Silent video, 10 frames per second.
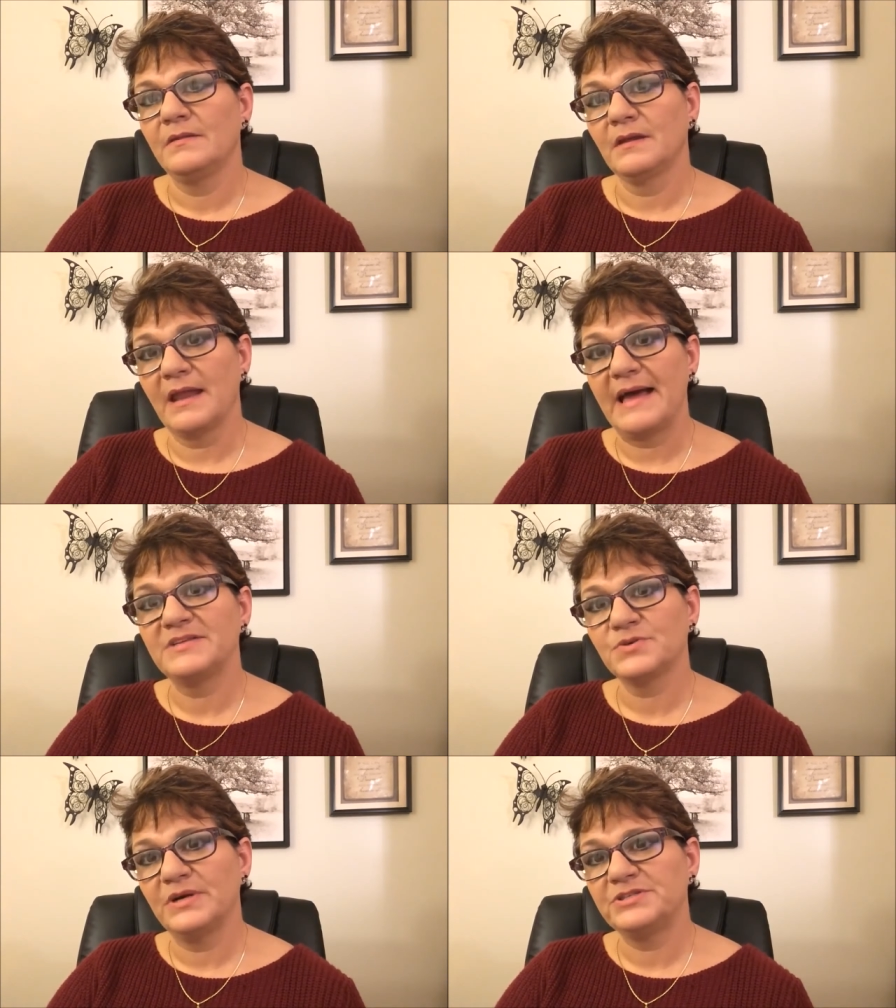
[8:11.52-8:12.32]
The
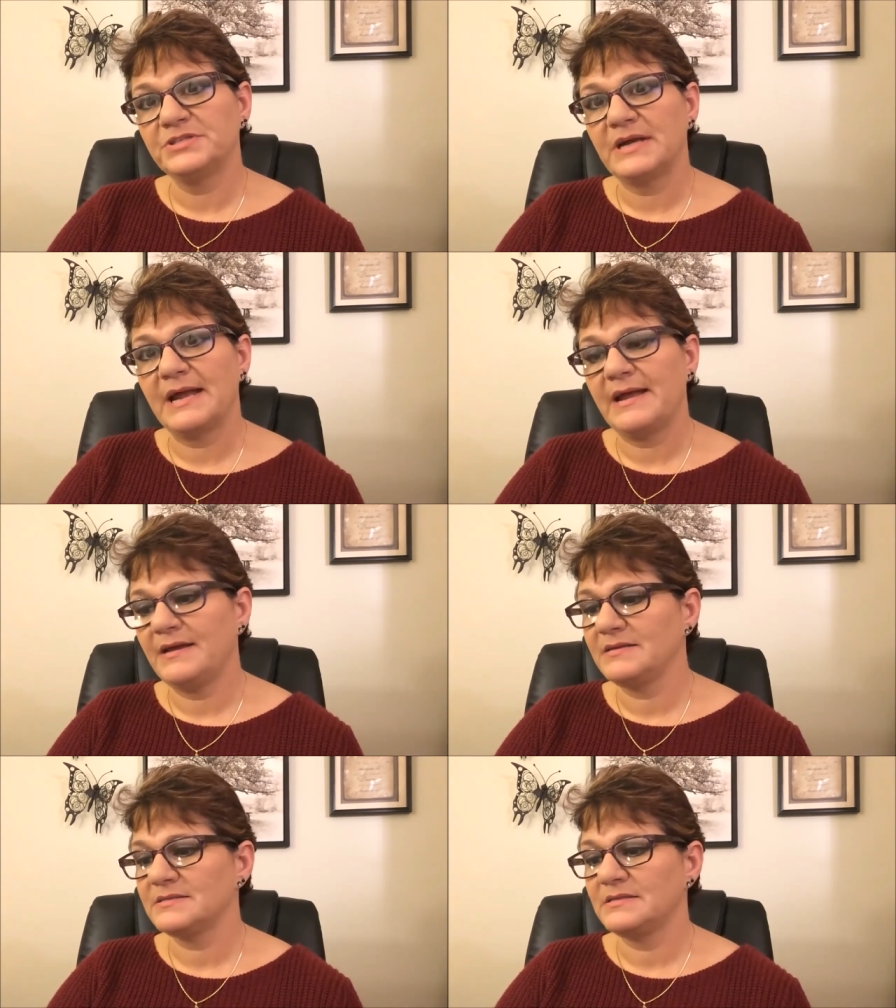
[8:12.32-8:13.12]
last question I
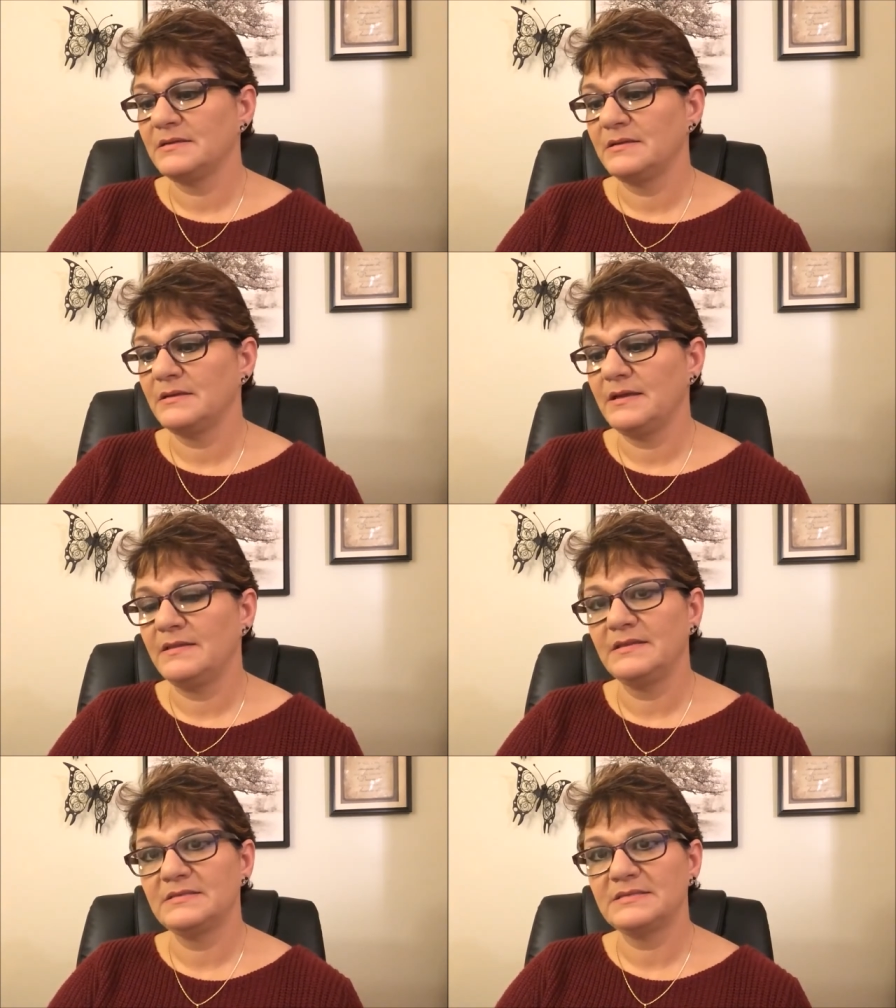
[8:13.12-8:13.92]
asked
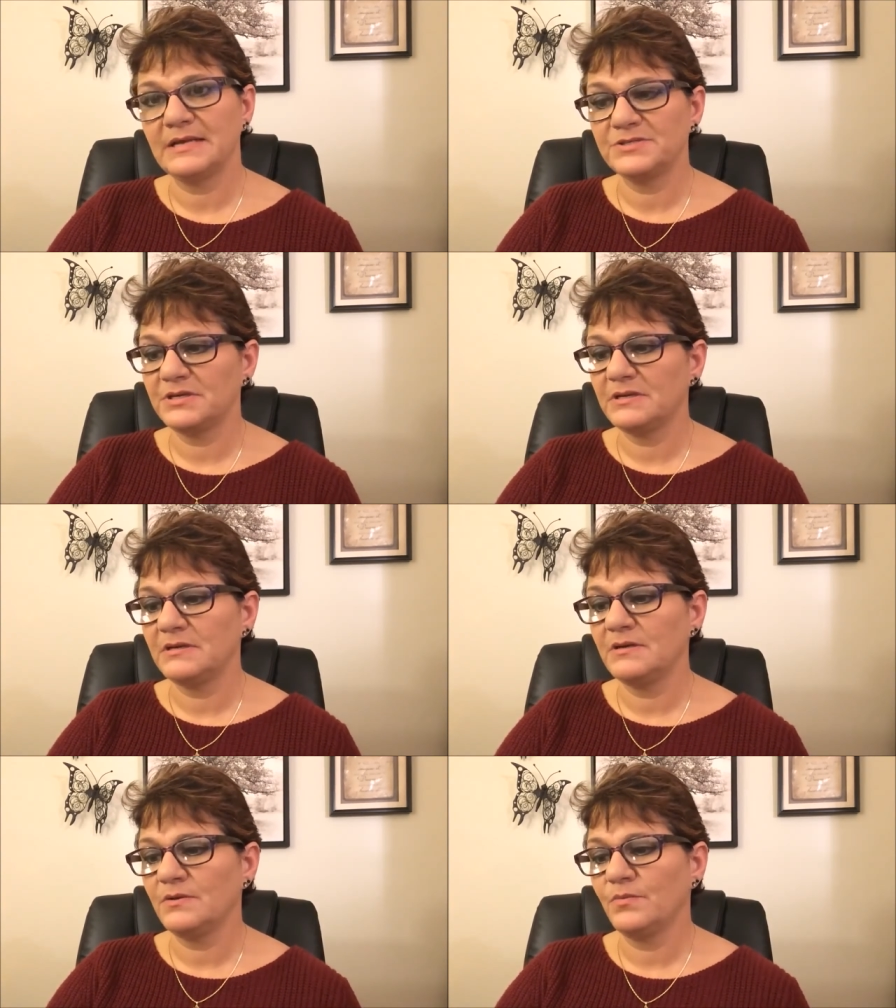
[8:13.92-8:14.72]
in this
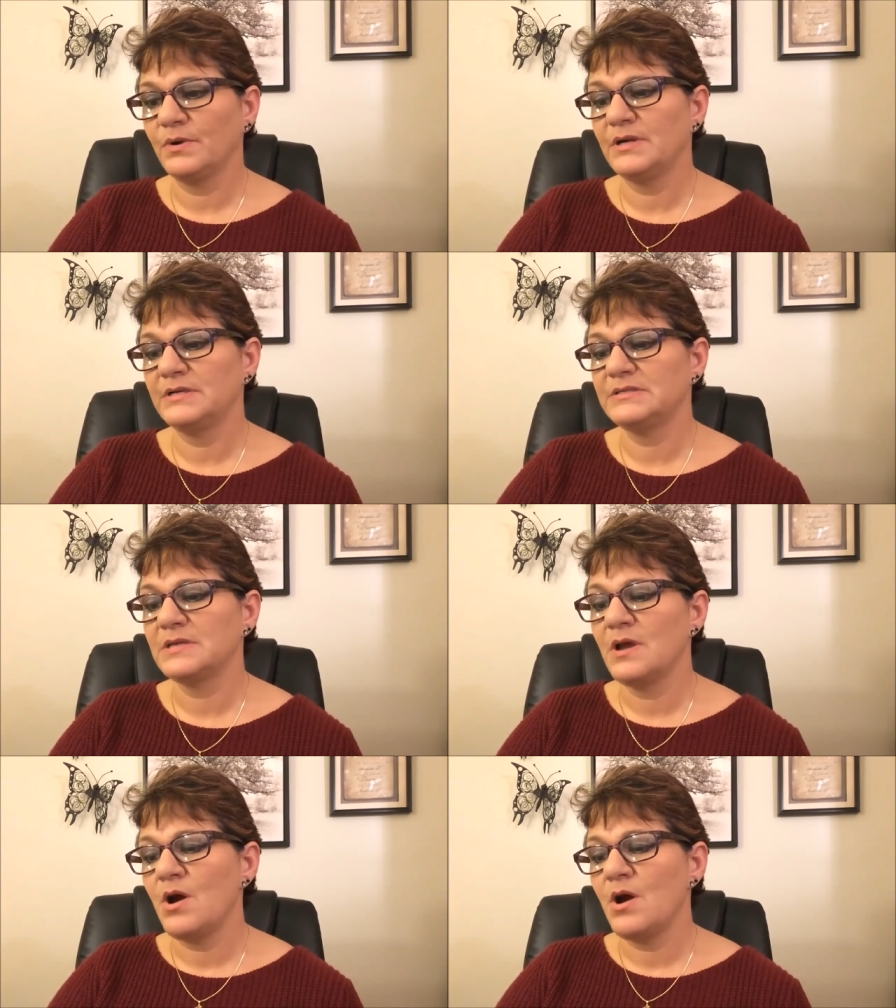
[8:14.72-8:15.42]
section was,